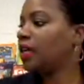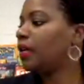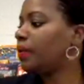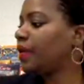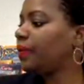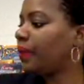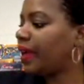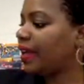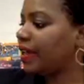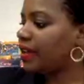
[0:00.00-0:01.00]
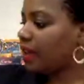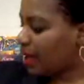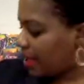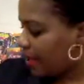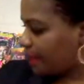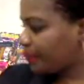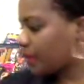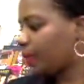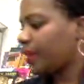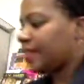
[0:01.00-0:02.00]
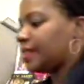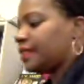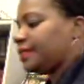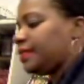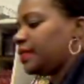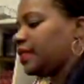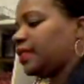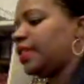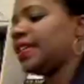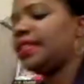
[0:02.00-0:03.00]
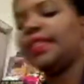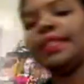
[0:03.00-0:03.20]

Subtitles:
We read, where is it? Here it is,